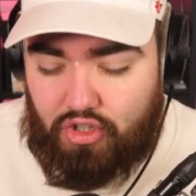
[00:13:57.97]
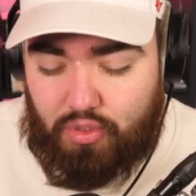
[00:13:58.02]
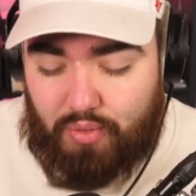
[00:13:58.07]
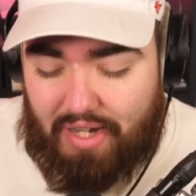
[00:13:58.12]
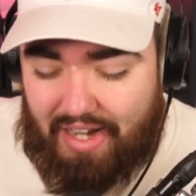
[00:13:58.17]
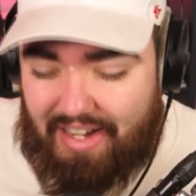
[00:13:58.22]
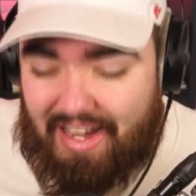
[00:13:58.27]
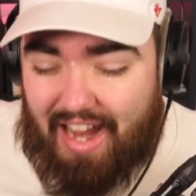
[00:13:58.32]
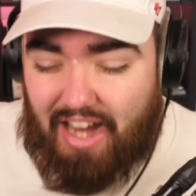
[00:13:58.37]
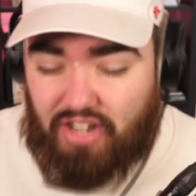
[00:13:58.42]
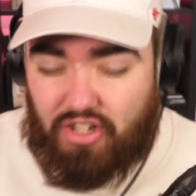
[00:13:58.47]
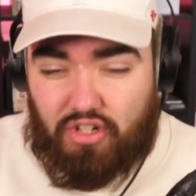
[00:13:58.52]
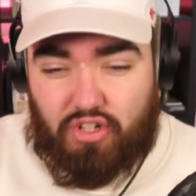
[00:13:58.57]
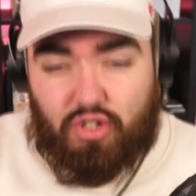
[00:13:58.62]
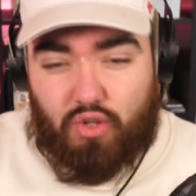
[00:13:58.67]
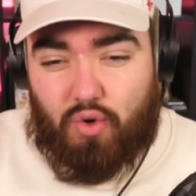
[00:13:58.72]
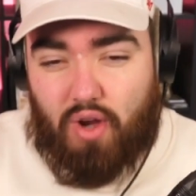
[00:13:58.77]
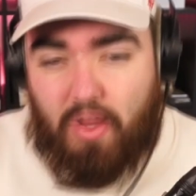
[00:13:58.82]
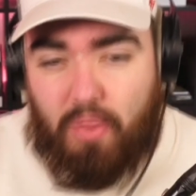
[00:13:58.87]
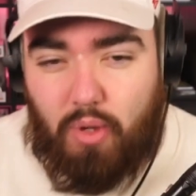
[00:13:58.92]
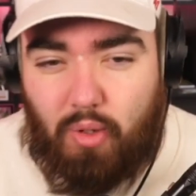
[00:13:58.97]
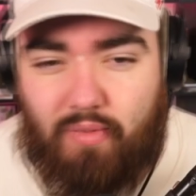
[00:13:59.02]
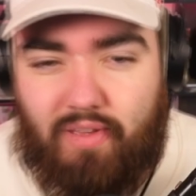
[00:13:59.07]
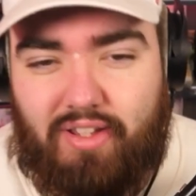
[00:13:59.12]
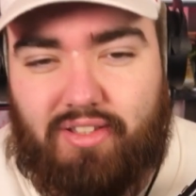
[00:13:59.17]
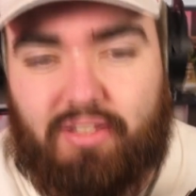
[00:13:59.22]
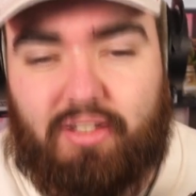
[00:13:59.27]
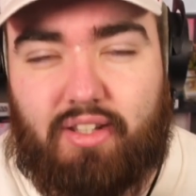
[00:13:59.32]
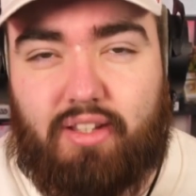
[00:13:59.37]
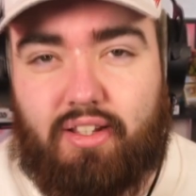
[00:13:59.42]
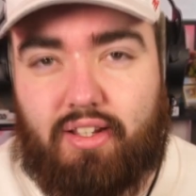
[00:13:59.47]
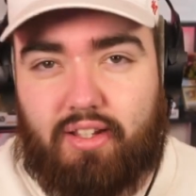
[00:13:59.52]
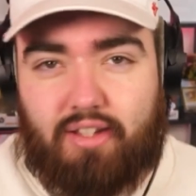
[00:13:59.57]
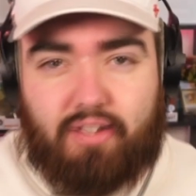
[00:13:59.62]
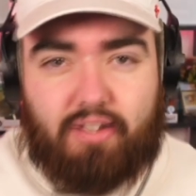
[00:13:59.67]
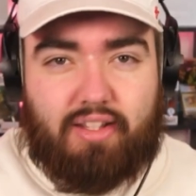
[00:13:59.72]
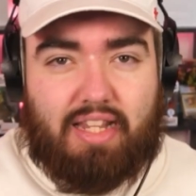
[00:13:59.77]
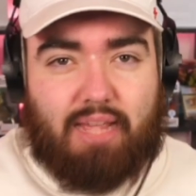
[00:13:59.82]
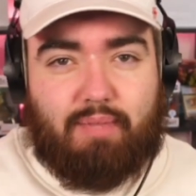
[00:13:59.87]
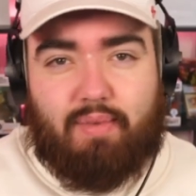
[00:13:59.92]
should we let nature just create the new Messi?
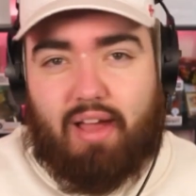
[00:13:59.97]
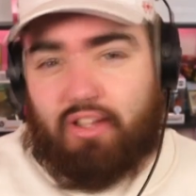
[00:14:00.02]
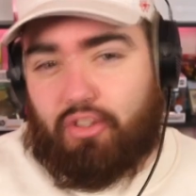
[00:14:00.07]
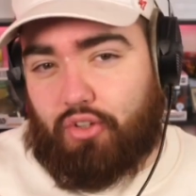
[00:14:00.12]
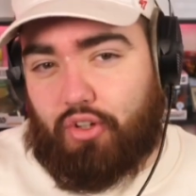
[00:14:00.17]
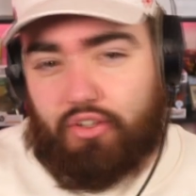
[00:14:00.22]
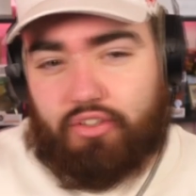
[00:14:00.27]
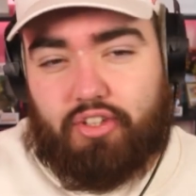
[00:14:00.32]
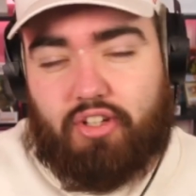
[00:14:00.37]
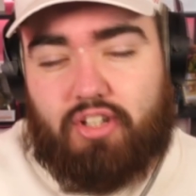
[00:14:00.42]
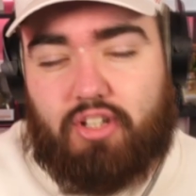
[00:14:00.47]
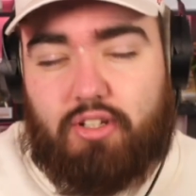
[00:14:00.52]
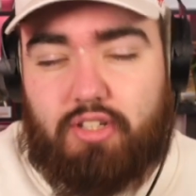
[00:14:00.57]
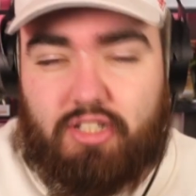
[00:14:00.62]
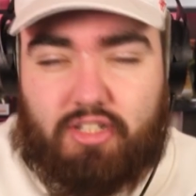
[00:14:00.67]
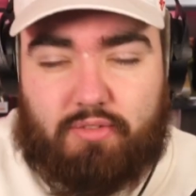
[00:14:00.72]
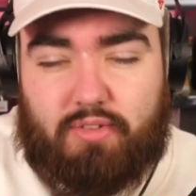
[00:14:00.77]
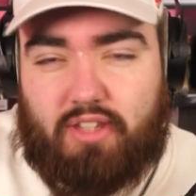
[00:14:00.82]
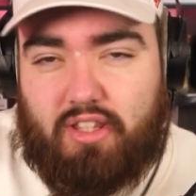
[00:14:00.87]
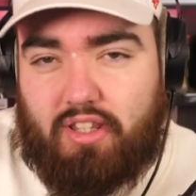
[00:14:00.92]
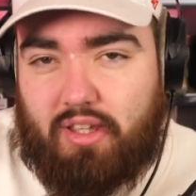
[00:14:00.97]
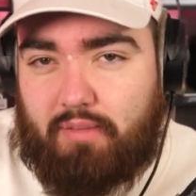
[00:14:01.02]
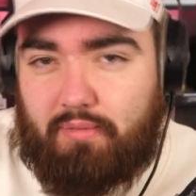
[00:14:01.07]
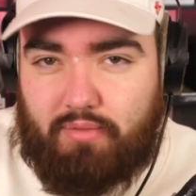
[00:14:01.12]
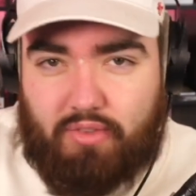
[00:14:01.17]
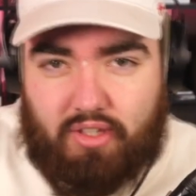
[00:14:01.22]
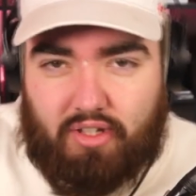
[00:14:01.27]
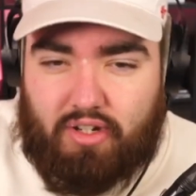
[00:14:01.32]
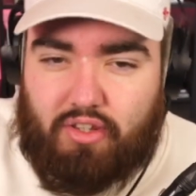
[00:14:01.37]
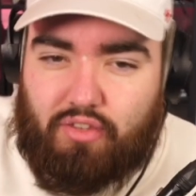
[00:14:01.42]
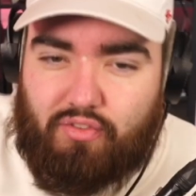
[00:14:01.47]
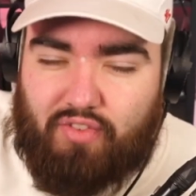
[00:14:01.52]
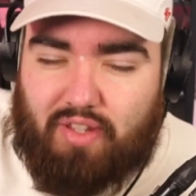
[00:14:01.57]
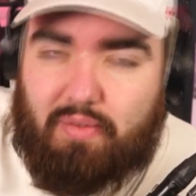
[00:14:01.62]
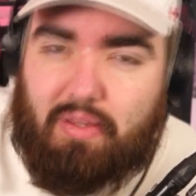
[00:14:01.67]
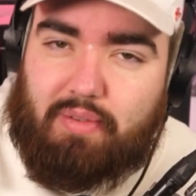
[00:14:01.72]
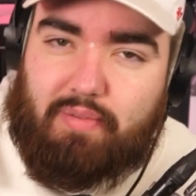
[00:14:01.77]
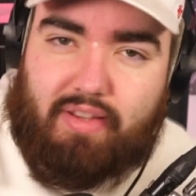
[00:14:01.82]
Like my daughter, she's gonna be the female